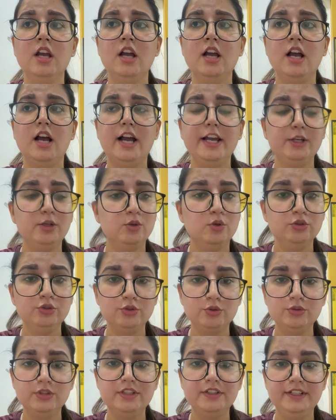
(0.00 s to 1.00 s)
I go
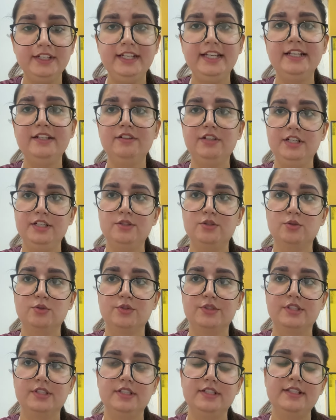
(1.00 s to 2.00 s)
through the reading
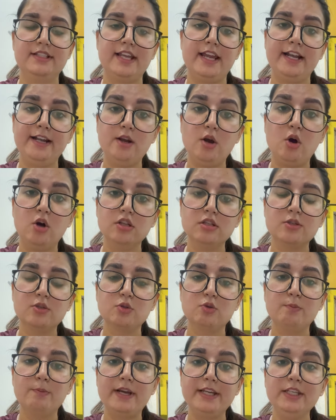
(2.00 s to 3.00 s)
resources, and
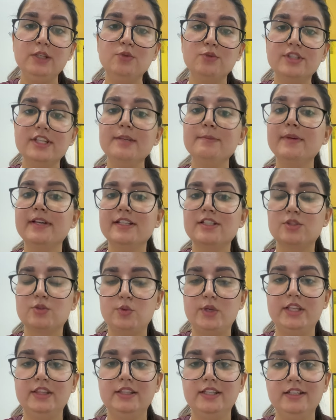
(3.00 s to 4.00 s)
also by using my
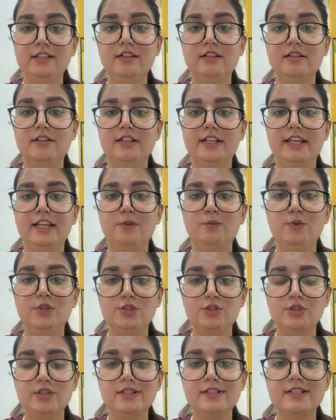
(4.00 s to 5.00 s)
strength in learning,
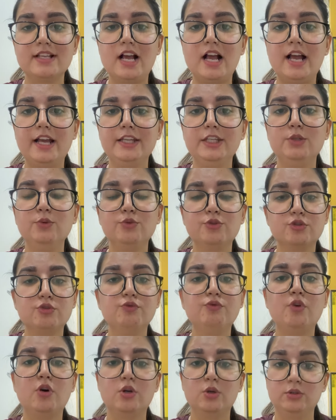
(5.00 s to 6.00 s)
which is I used to
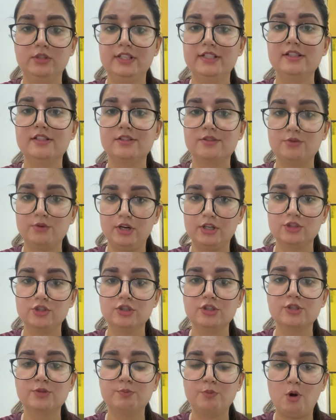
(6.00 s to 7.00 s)
follow the
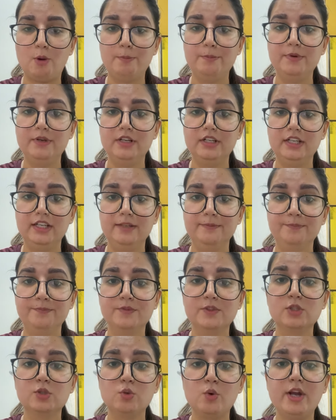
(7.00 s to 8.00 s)
instructions properly.
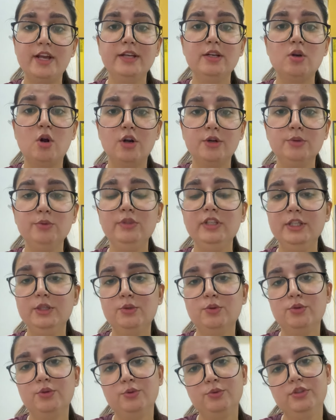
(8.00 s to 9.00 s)
So I not only
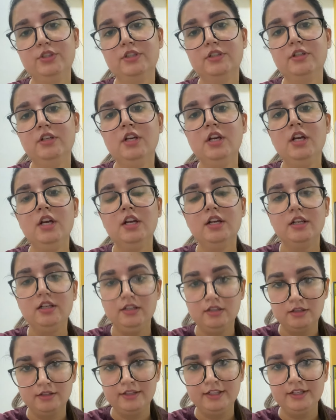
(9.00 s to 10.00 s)
go to the
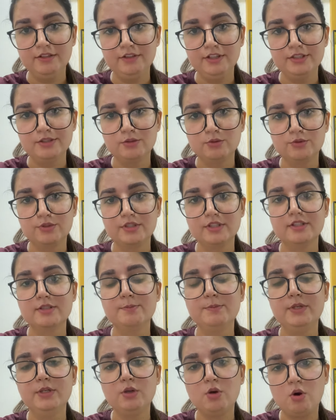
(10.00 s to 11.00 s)
learning resources,
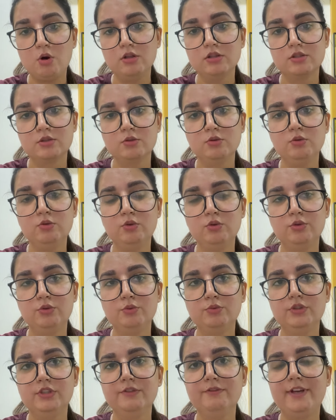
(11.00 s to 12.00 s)
but also go
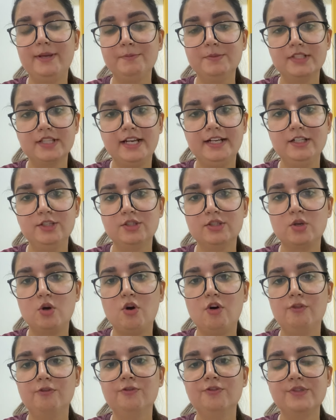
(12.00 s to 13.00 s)
to the websites
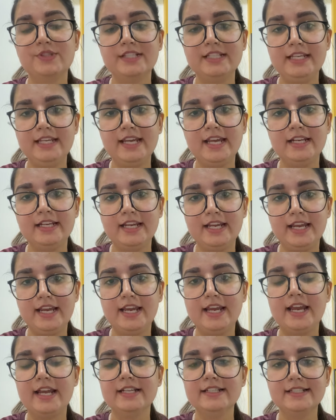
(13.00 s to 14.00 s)
of
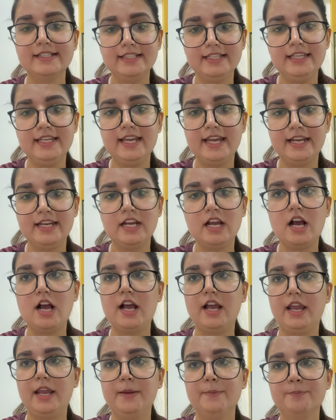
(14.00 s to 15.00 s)
CNA and
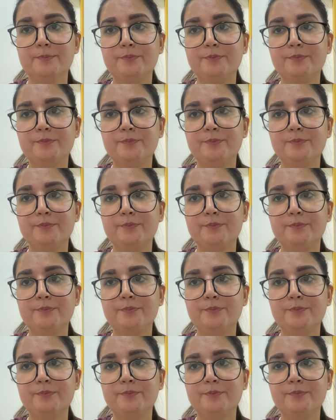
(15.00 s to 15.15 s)
CNI